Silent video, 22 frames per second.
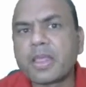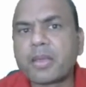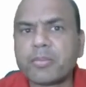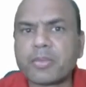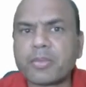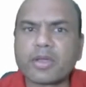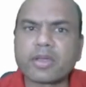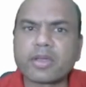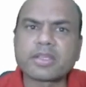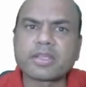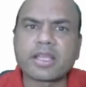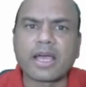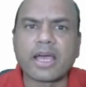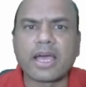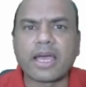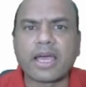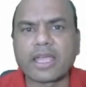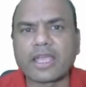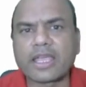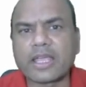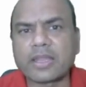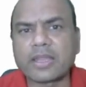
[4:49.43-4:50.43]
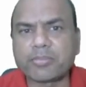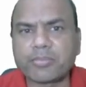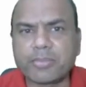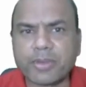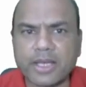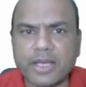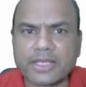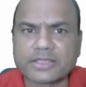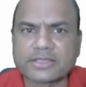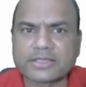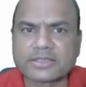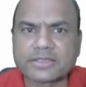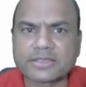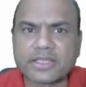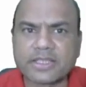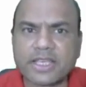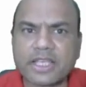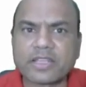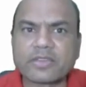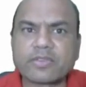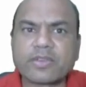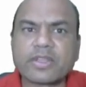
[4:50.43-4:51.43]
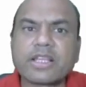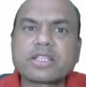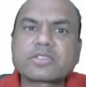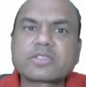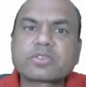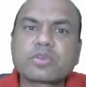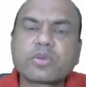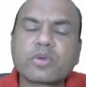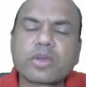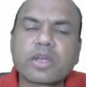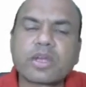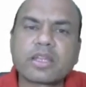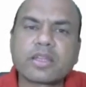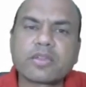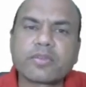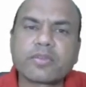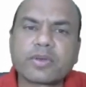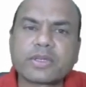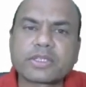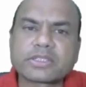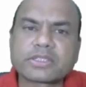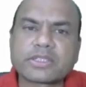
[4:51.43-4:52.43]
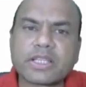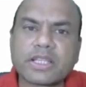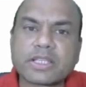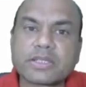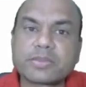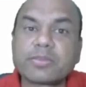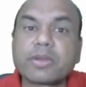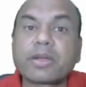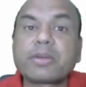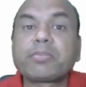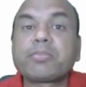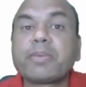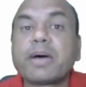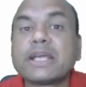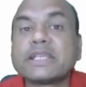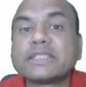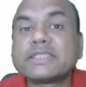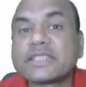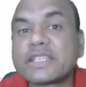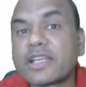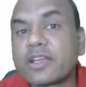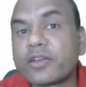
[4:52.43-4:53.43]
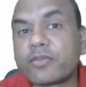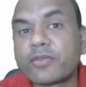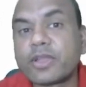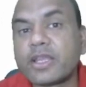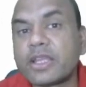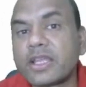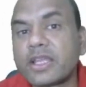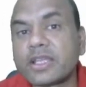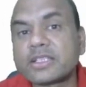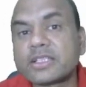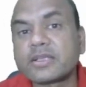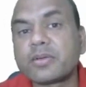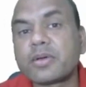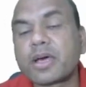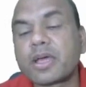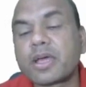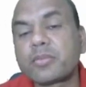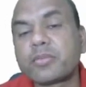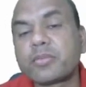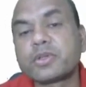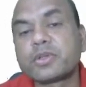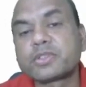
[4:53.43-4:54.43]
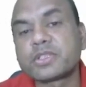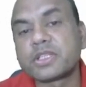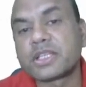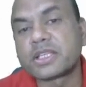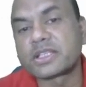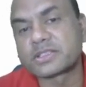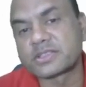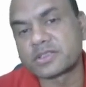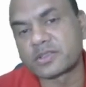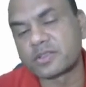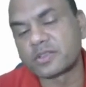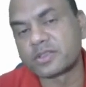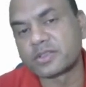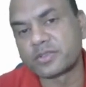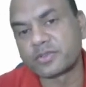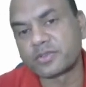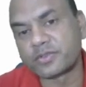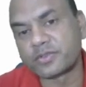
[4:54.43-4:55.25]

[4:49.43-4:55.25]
Because I can pass as well as score in the first class. But passing and failing are mutually exclusive.